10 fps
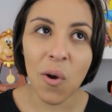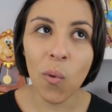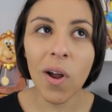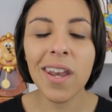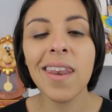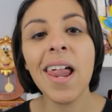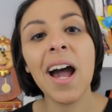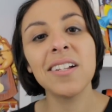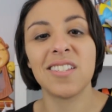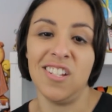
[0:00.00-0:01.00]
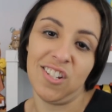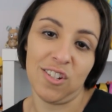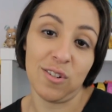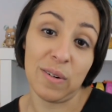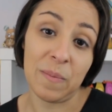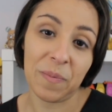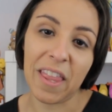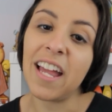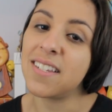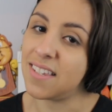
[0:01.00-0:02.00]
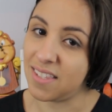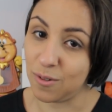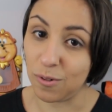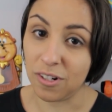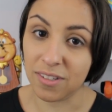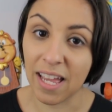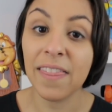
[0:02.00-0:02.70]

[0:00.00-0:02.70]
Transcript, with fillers: what not to do at Disney World.